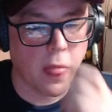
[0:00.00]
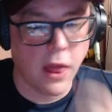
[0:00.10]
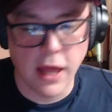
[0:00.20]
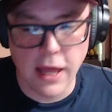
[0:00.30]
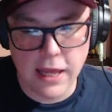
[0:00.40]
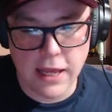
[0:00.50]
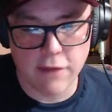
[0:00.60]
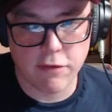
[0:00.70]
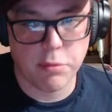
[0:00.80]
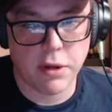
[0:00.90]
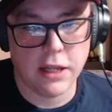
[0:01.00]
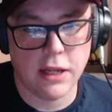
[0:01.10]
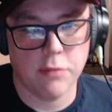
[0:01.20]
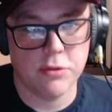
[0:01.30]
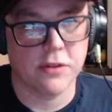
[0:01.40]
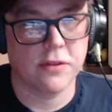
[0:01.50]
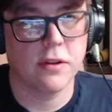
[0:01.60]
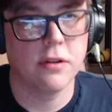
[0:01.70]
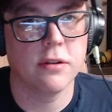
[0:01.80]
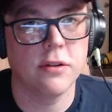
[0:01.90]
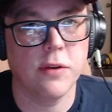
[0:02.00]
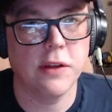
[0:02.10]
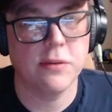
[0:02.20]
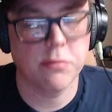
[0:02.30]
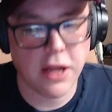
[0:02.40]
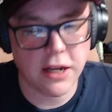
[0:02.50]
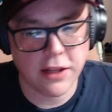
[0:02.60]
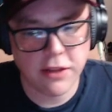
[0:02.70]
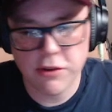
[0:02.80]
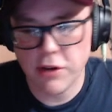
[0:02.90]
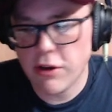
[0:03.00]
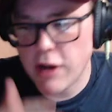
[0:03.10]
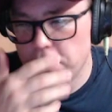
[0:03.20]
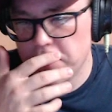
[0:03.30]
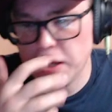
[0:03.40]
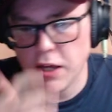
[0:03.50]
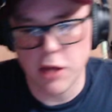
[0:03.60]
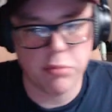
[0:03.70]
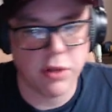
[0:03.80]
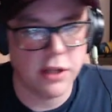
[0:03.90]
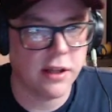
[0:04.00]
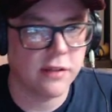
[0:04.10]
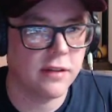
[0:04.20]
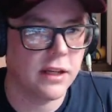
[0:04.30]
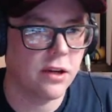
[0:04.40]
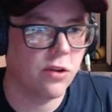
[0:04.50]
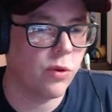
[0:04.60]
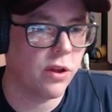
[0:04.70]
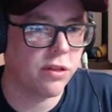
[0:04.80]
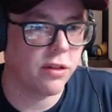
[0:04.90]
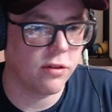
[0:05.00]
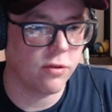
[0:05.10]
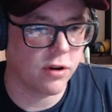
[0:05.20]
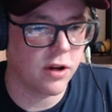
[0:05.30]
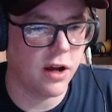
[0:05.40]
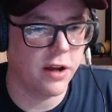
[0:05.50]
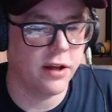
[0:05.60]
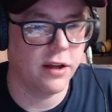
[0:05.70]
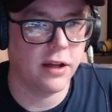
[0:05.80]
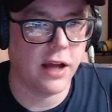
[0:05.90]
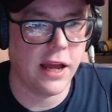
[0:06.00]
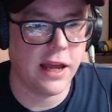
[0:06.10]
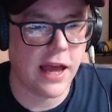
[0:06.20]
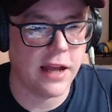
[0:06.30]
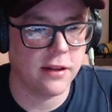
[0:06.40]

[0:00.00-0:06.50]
Hey everybody, I'm just doing some kind of like theory crafting and playtesting with Lorcana. I added